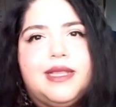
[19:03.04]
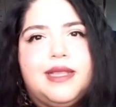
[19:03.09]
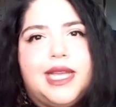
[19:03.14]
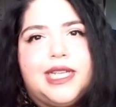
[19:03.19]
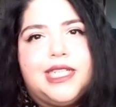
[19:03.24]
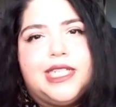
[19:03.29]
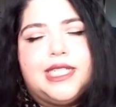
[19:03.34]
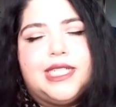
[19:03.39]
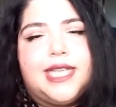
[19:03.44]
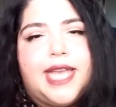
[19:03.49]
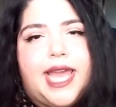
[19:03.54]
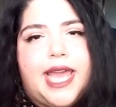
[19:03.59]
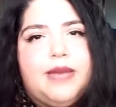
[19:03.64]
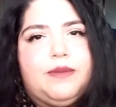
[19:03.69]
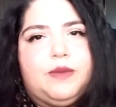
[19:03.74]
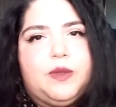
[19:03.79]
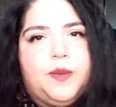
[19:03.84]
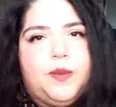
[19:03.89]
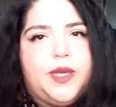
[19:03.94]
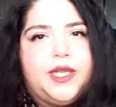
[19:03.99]
not just
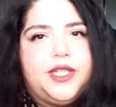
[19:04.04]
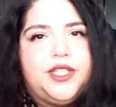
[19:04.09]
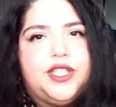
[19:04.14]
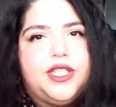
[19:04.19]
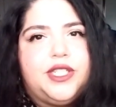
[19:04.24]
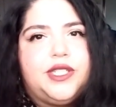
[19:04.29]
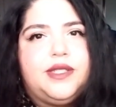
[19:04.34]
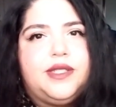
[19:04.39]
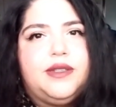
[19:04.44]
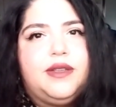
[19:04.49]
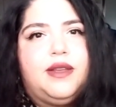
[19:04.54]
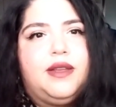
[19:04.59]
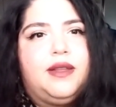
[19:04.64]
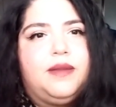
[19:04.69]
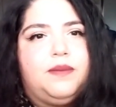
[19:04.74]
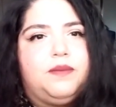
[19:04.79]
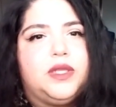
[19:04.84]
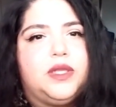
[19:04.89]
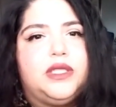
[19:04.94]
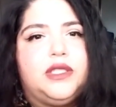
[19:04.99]
games, but just
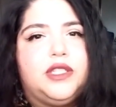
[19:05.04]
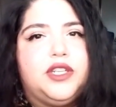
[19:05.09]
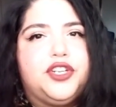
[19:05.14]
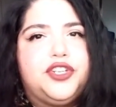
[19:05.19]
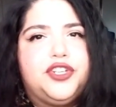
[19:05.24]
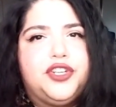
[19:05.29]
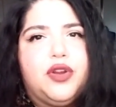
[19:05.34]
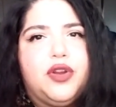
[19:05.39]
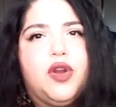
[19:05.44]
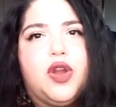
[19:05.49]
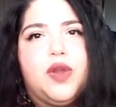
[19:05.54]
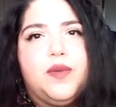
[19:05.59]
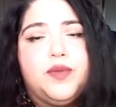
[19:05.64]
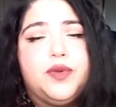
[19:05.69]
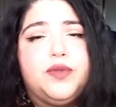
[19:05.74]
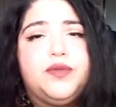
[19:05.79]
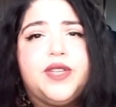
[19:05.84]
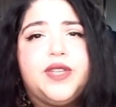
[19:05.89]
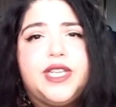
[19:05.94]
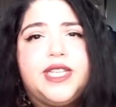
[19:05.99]
literature or
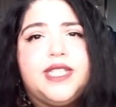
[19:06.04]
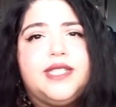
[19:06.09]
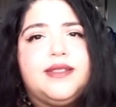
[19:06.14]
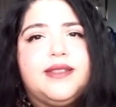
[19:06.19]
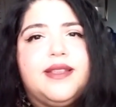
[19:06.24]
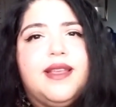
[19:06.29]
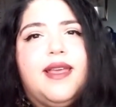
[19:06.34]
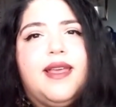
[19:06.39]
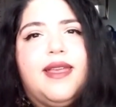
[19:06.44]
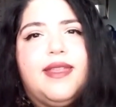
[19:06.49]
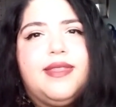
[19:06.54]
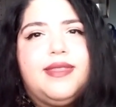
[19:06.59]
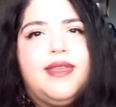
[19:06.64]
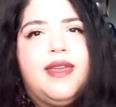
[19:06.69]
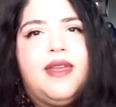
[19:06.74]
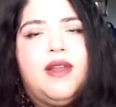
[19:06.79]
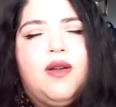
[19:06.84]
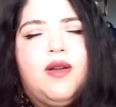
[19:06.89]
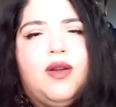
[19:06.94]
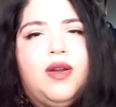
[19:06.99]
movies
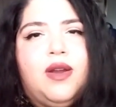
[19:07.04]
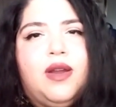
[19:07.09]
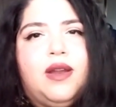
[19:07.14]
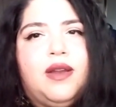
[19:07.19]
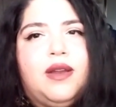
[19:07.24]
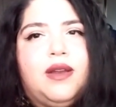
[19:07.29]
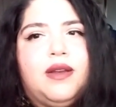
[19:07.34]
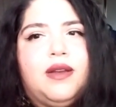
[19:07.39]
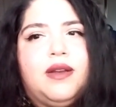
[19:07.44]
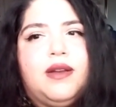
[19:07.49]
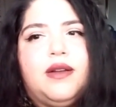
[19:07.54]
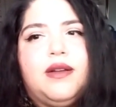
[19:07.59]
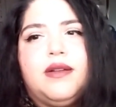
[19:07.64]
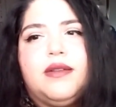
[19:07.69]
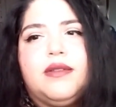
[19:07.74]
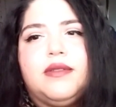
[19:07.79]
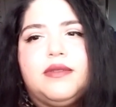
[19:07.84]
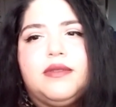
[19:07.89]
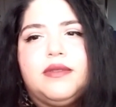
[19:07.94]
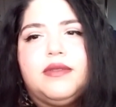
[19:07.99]
that are,
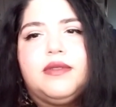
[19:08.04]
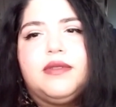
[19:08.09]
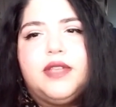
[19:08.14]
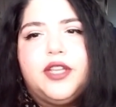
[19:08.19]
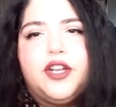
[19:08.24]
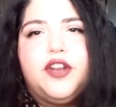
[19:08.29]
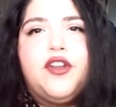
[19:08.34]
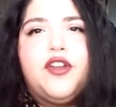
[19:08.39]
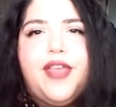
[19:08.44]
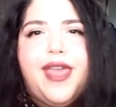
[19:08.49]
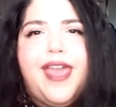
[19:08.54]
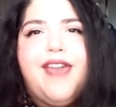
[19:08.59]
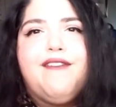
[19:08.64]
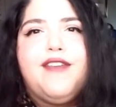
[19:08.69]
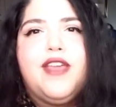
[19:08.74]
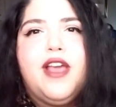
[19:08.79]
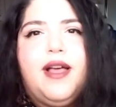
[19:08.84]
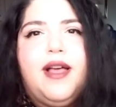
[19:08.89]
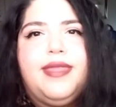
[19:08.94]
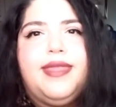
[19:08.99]

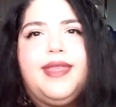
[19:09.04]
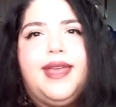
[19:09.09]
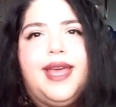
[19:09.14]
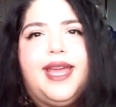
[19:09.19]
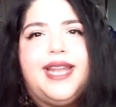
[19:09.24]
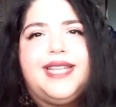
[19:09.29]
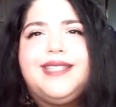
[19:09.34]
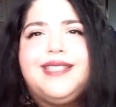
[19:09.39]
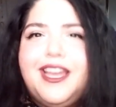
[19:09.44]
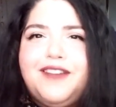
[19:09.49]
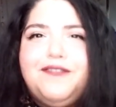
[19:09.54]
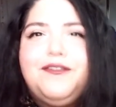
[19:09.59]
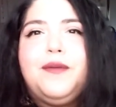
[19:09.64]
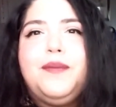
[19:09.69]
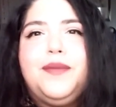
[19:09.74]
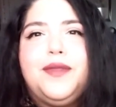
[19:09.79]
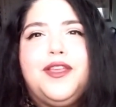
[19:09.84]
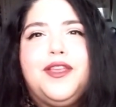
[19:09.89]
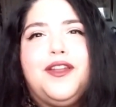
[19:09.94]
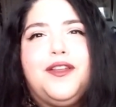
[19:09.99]
heavy on that, aside
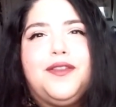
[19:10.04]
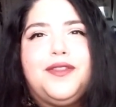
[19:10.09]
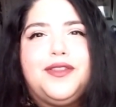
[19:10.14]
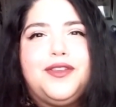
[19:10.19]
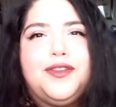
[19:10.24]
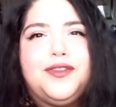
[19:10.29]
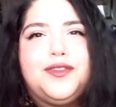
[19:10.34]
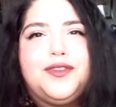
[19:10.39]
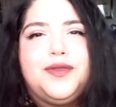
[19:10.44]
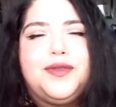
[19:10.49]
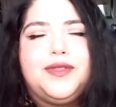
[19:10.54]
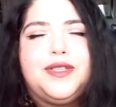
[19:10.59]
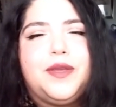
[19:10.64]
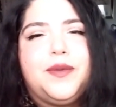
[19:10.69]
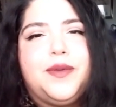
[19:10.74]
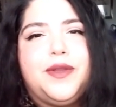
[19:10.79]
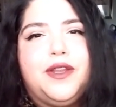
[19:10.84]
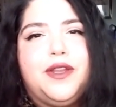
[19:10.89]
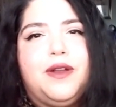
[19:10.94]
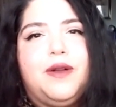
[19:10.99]
from, the usuals
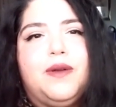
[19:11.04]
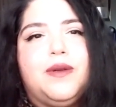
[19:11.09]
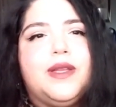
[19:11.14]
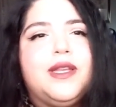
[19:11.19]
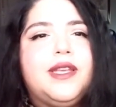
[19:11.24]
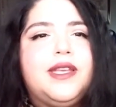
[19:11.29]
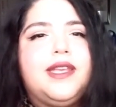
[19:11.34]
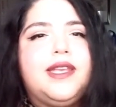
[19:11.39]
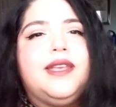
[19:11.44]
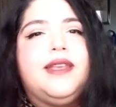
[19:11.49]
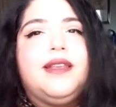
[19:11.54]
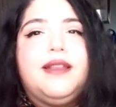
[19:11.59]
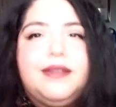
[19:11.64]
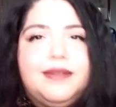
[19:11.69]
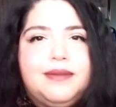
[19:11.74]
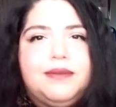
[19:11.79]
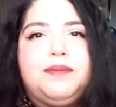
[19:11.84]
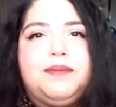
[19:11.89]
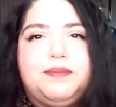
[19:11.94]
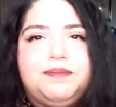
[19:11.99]
that we know,
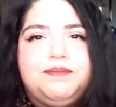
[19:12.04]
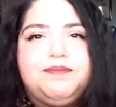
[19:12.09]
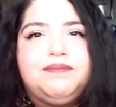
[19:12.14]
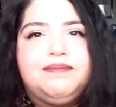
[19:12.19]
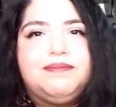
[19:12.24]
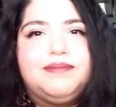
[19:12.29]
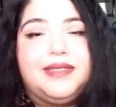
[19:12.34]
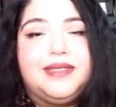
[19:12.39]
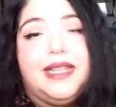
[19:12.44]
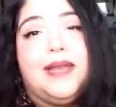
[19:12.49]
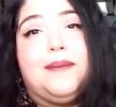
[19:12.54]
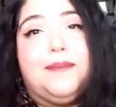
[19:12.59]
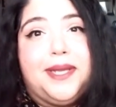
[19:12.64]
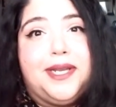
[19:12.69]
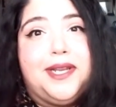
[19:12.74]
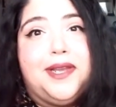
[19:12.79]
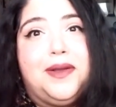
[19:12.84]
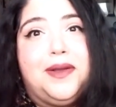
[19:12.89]
let me